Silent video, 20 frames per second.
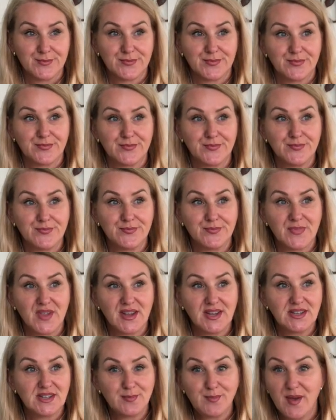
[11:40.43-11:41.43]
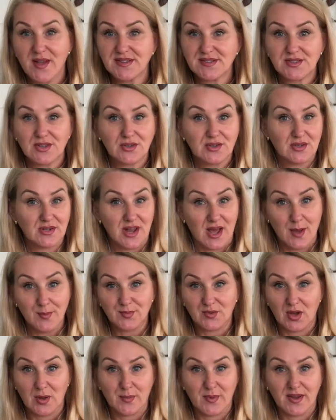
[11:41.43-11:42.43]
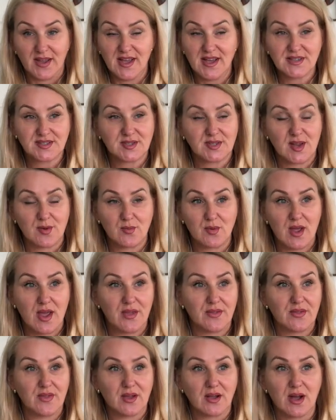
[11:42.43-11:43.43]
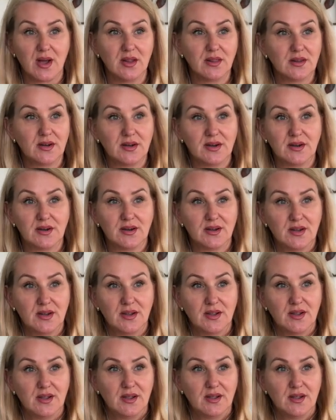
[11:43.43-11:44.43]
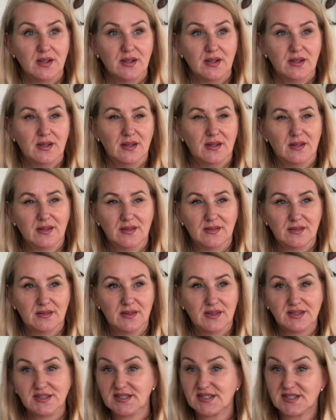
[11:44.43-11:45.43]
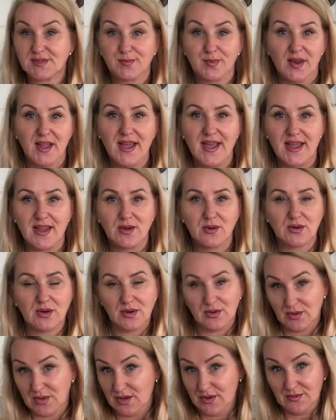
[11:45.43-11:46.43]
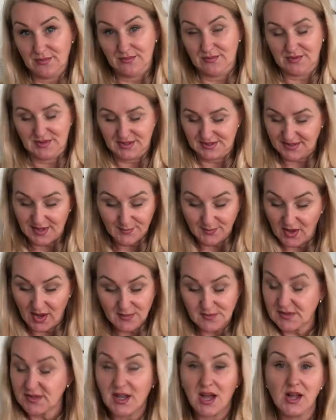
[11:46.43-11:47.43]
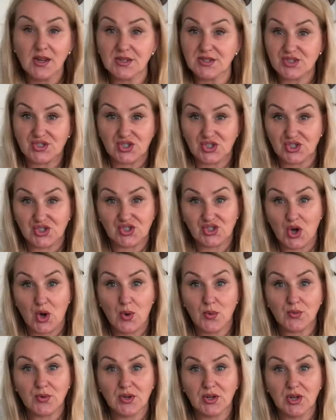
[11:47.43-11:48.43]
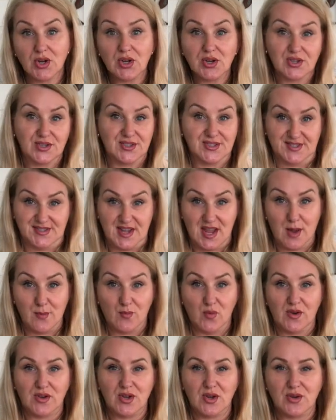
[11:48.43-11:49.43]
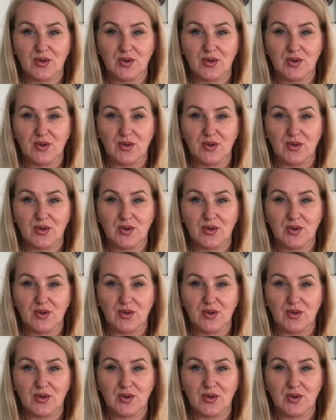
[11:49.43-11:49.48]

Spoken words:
It depends on your laptop, I guess, and the color, the display, or sometimes colors just don't look the same when